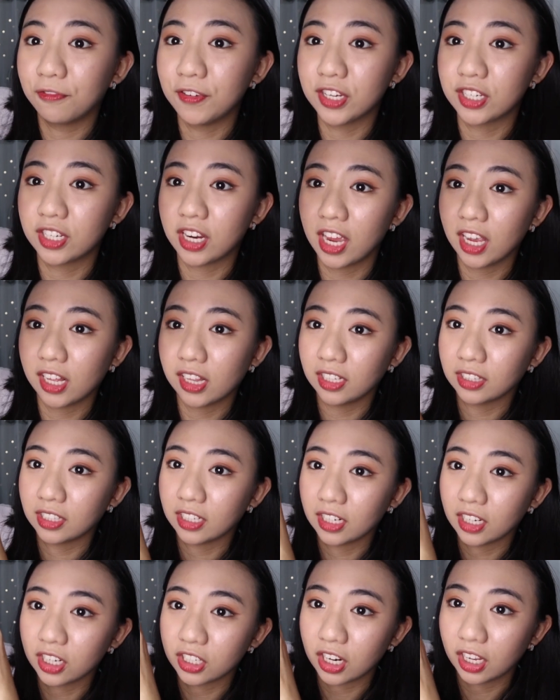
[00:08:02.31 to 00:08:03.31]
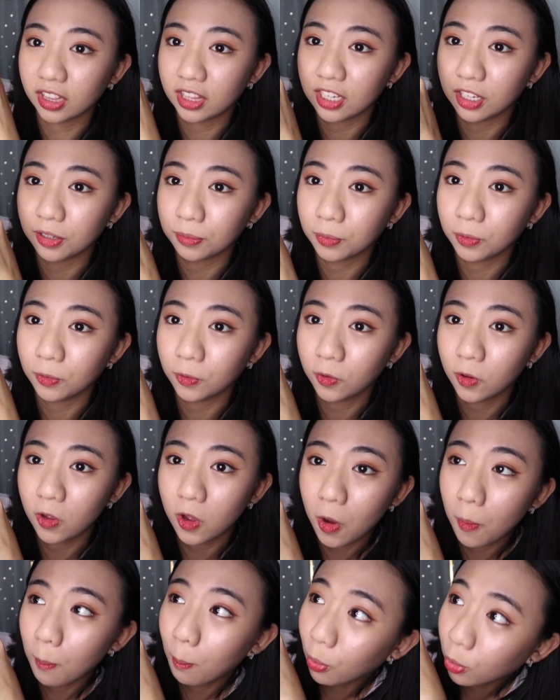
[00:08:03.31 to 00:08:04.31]
Fish cake lang talaga siya, tingnan mo,
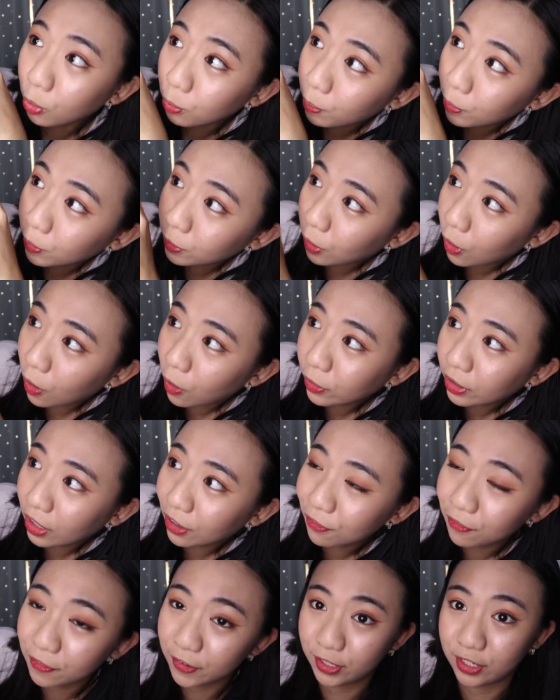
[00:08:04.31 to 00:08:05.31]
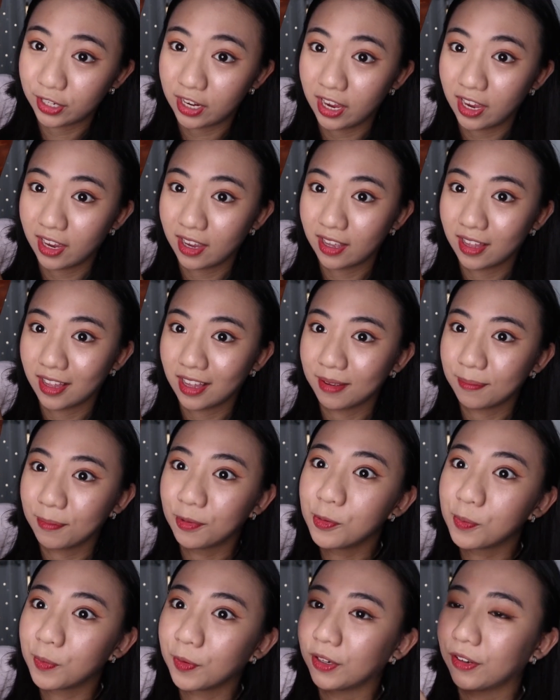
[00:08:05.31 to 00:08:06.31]
punong-puno ng fish cake,
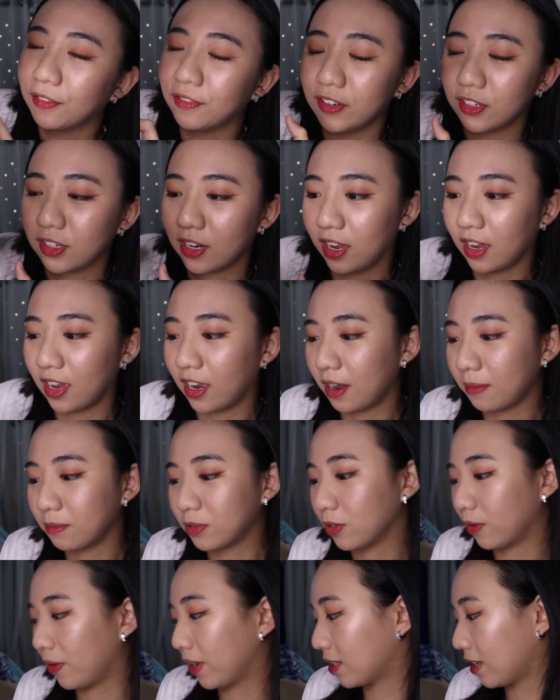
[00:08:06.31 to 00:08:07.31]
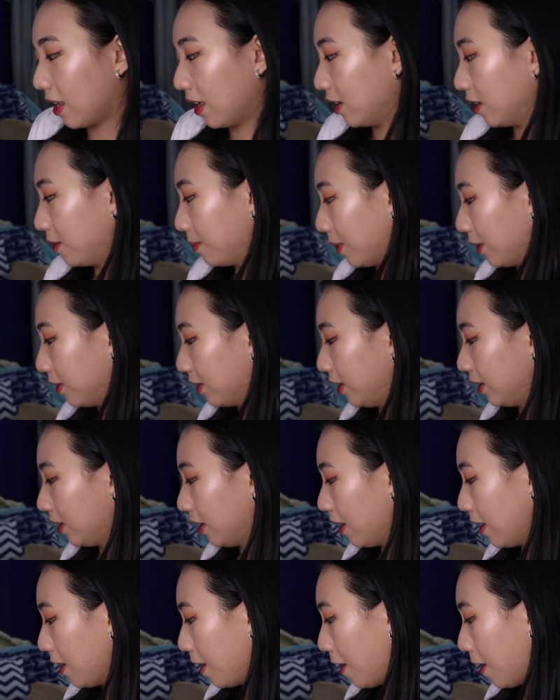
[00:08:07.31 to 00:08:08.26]
and I'm so excited about it.